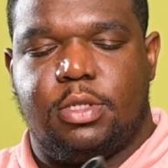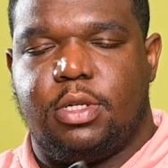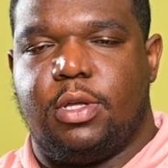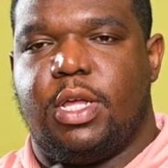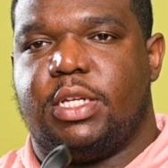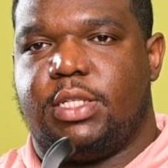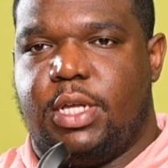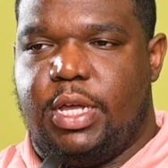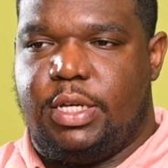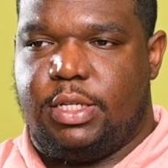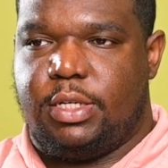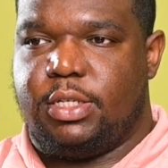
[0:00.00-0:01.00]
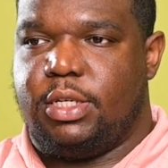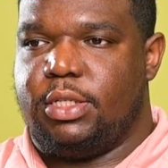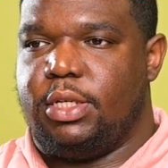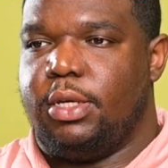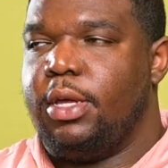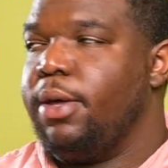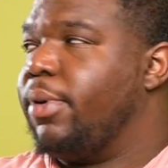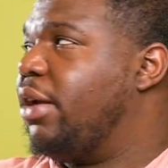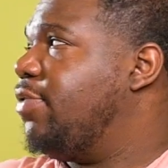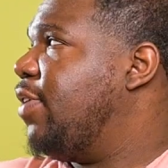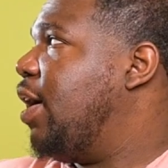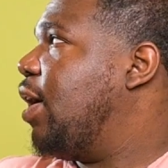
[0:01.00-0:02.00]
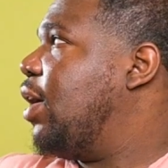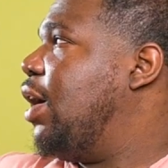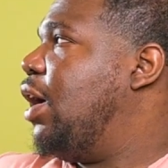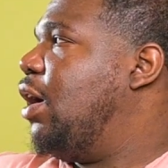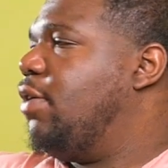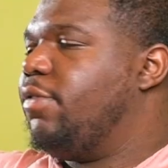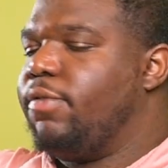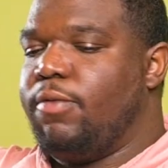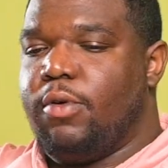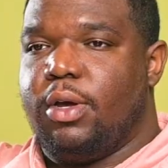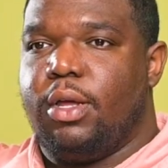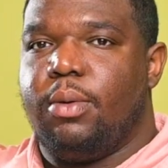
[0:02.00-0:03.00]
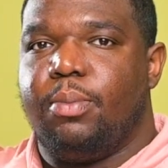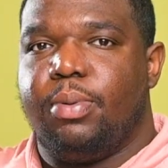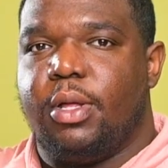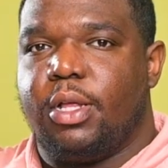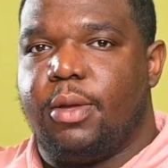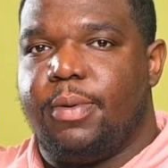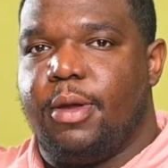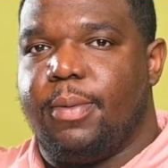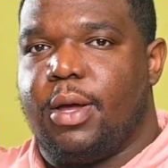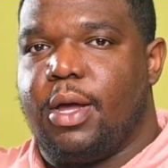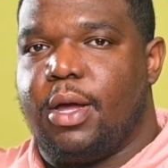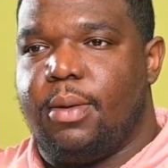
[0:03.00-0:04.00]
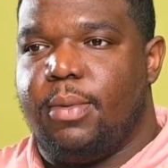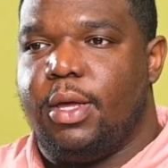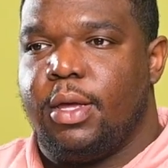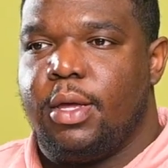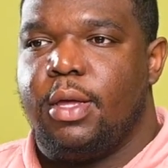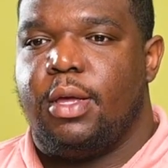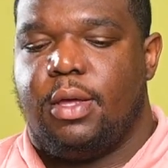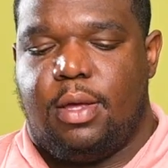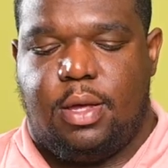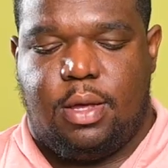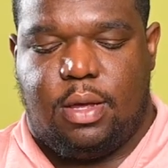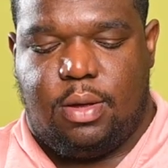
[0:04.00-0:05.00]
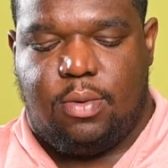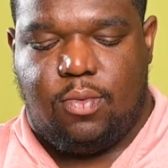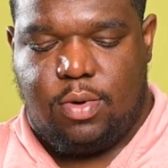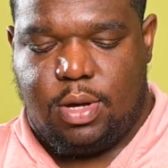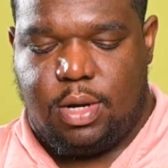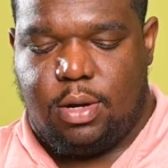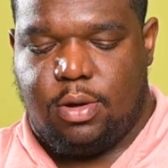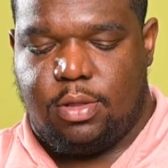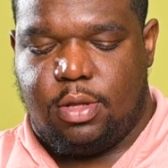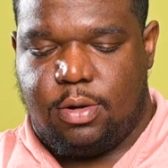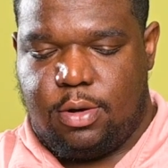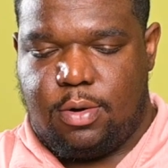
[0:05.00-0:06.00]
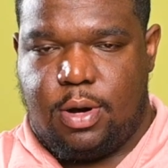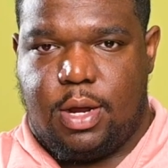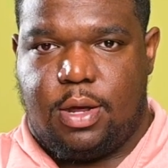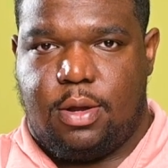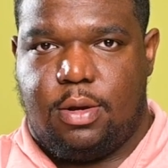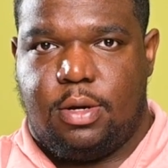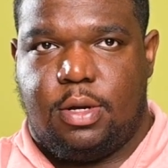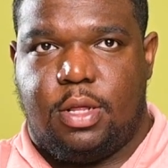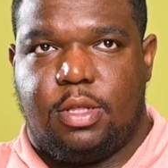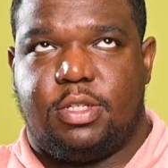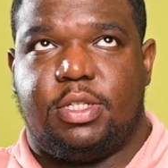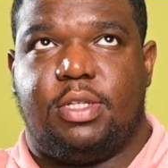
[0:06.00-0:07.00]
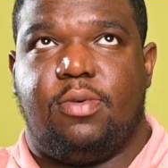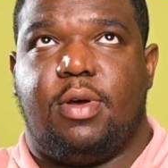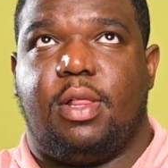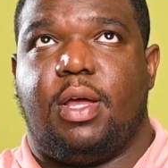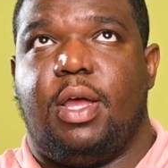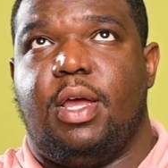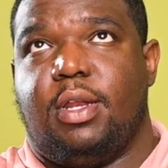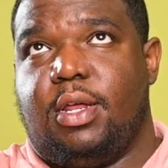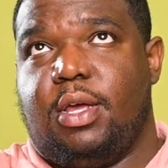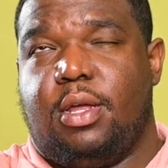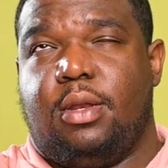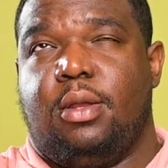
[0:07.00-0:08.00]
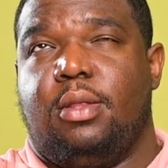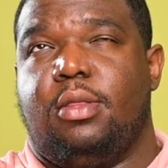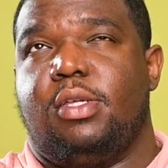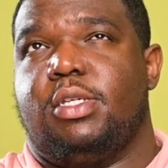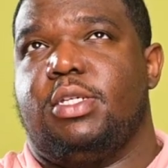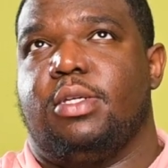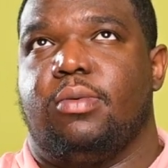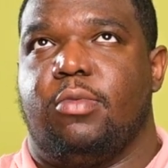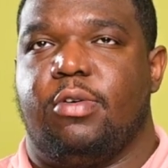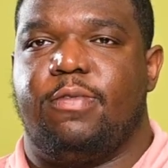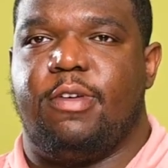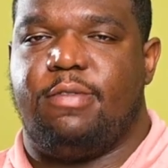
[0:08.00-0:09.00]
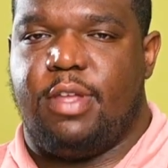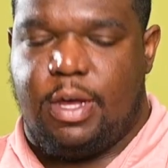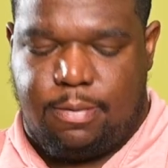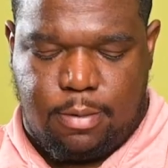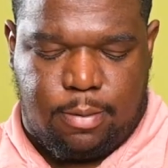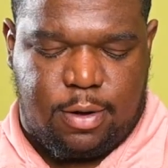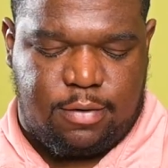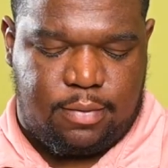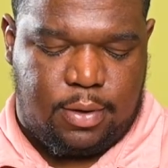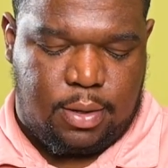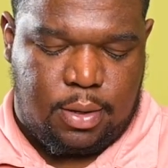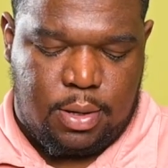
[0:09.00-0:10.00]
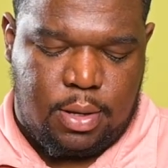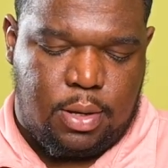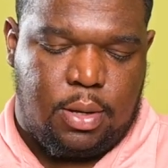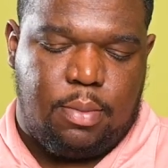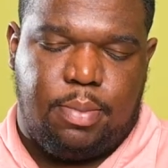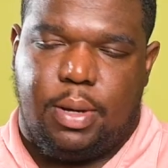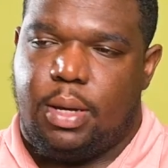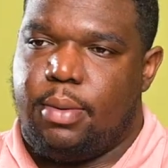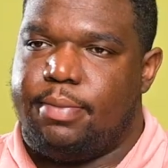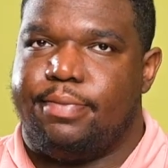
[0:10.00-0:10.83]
So that's the SL60. Matter of fact, I have one plugged up here behind me and one on the ground, another 60 watt light, and then this is a 150 up above me, but